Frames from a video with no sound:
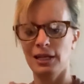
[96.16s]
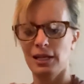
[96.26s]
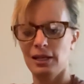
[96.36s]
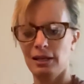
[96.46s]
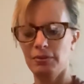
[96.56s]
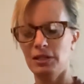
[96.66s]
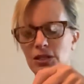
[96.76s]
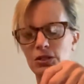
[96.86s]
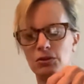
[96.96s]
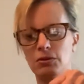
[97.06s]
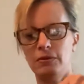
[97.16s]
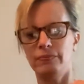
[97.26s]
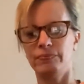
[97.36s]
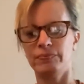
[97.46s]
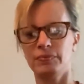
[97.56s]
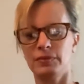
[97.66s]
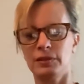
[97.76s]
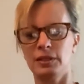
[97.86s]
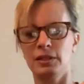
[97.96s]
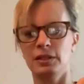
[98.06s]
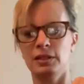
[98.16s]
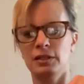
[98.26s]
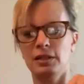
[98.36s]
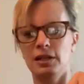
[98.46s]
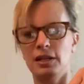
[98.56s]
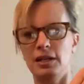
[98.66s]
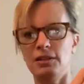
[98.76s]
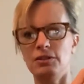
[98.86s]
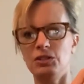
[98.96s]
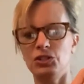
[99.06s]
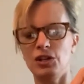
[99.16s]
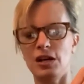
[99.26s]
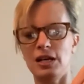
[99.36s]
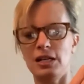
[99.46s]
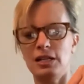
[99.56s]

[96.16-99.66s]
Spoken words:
And I'm going to do another straw.